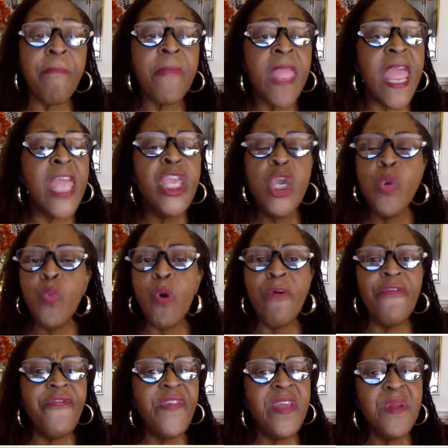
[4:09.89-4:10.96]
And you won't
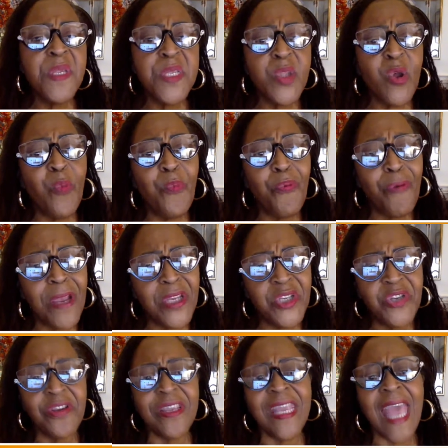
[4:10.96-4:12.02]
feel so
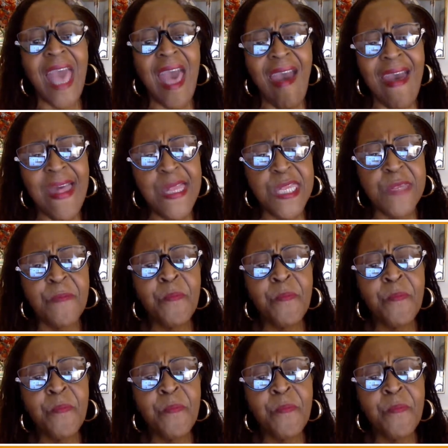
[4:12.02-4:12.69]
pressured, guys,